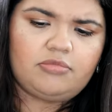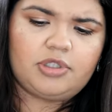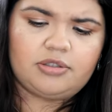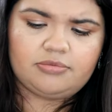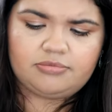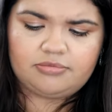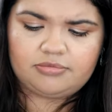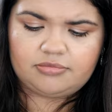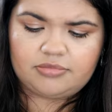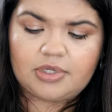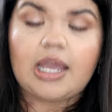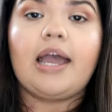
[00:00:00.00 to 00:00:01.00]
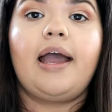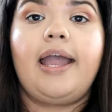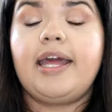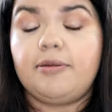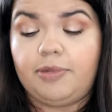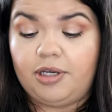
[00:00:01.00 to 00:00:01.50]
Well, I
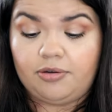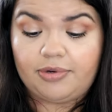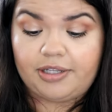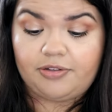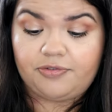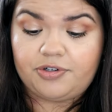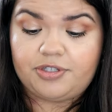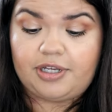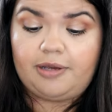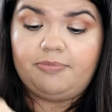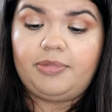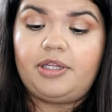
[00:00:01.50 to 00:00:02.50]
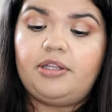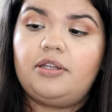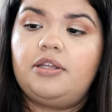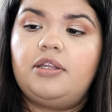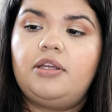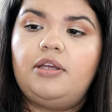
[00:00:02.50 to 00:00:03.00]
had them in here right the first time, but
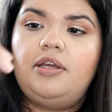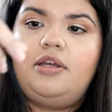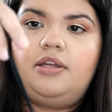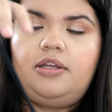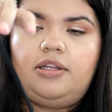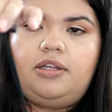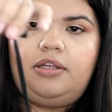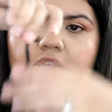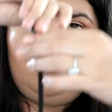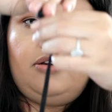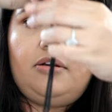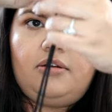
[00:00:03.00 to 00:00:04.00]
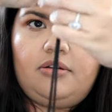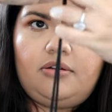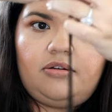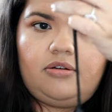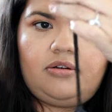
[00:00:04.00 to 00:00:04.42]
here